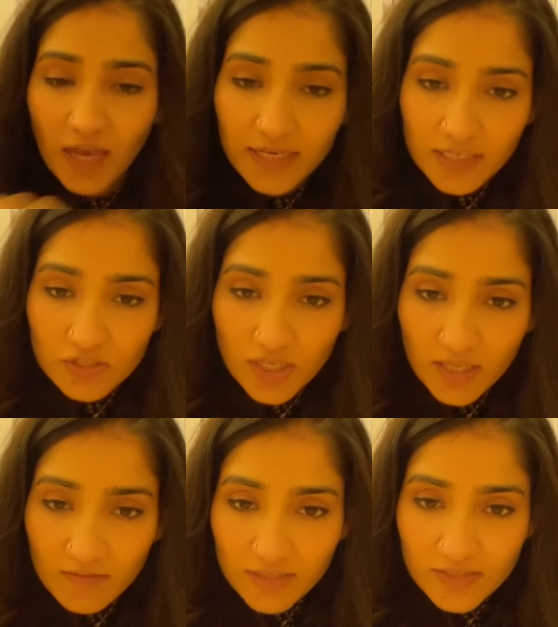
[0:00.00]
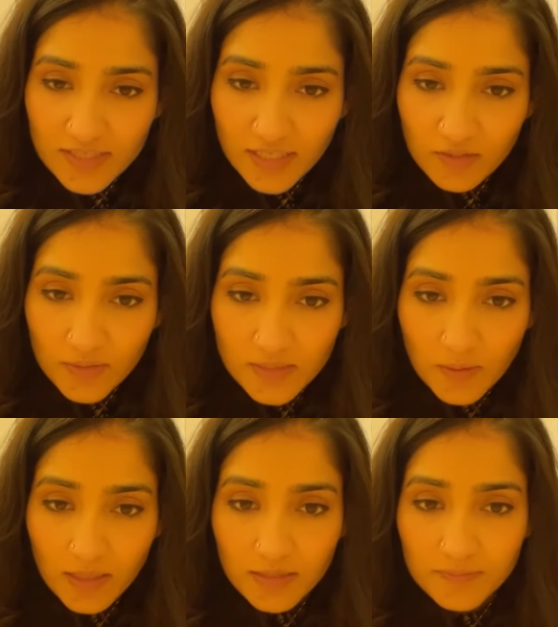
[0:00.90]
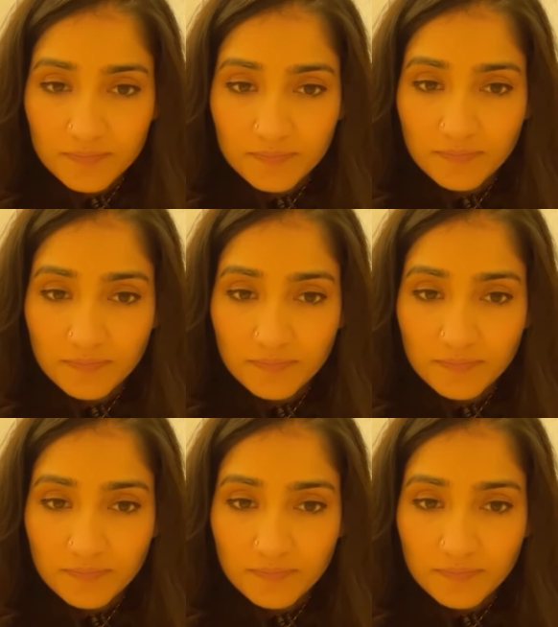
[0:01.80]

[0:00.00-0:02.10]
Hi, Nisha. Lovely to see you as well.